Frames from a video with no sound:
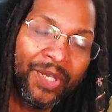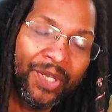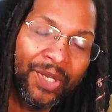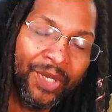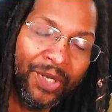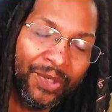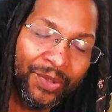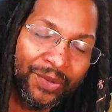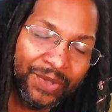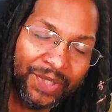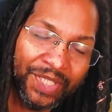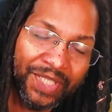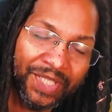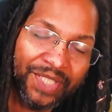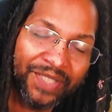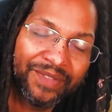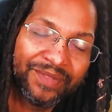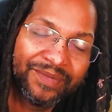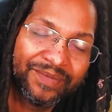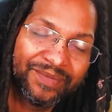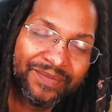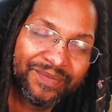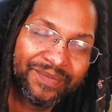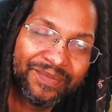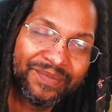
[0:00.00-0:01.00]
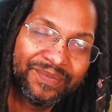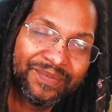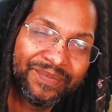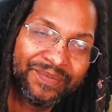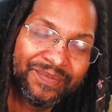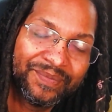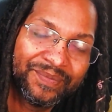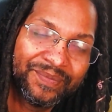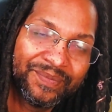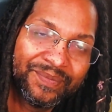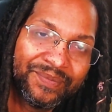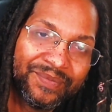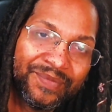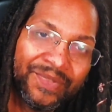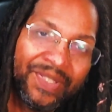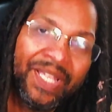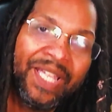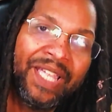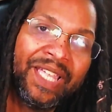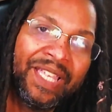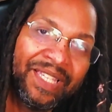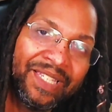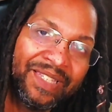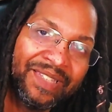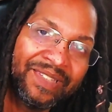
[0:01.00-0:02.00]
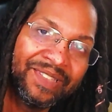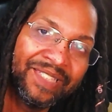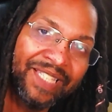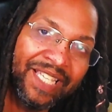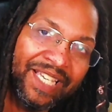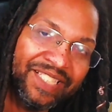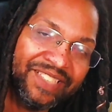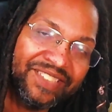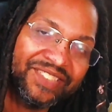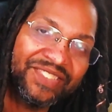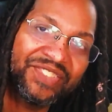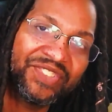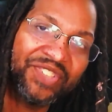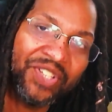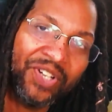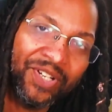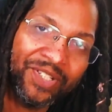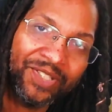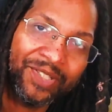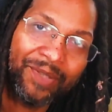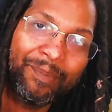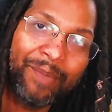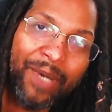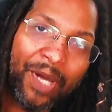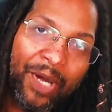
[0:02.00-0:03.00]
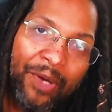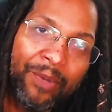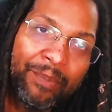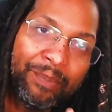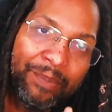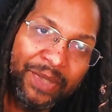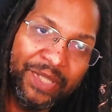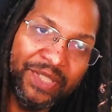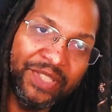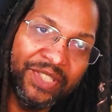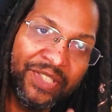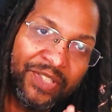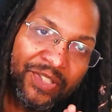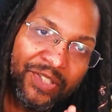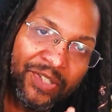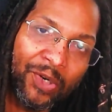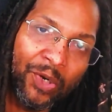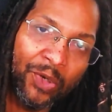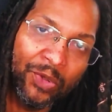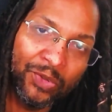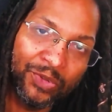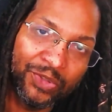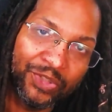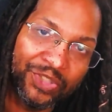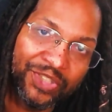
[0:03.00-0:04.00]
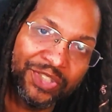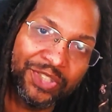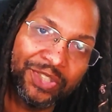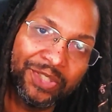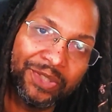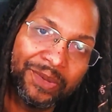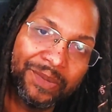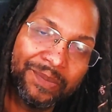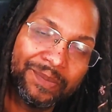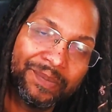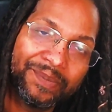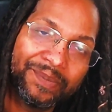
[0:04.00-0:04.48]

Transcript: Okay. Let's talk about media ownership.